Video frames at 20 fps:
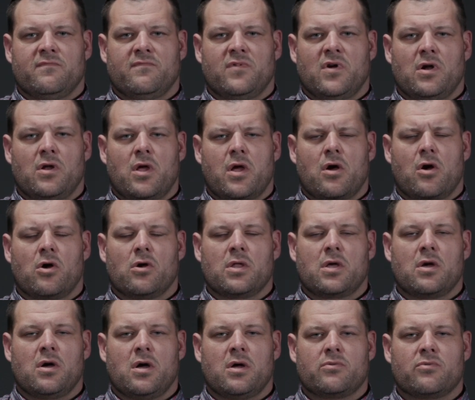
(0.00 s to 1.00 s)
very
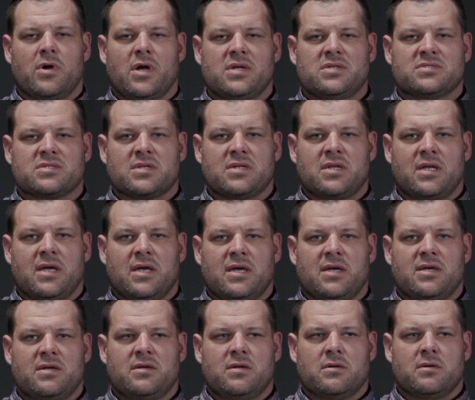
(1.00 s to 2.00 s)
early on, raised in
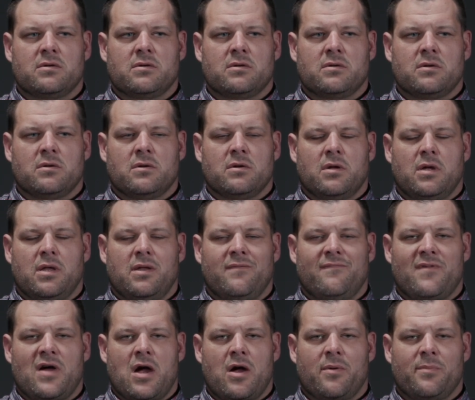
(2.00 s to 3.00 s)
an
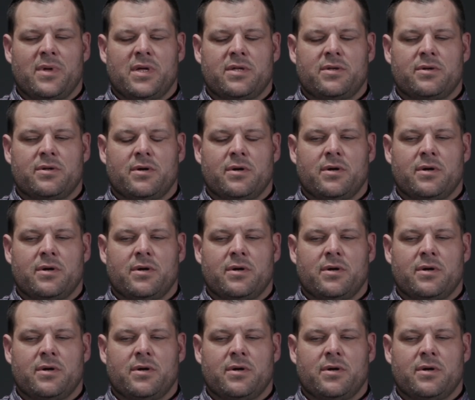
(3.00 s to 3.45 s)
environment